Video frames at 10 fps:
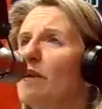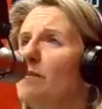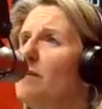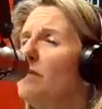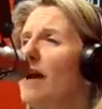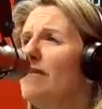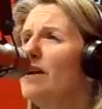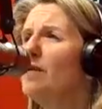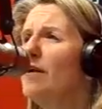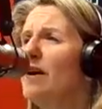going to be
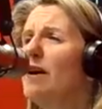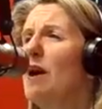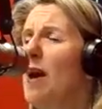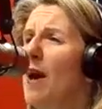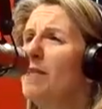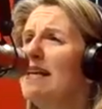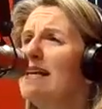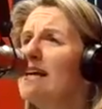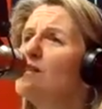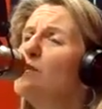having a meeting
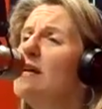next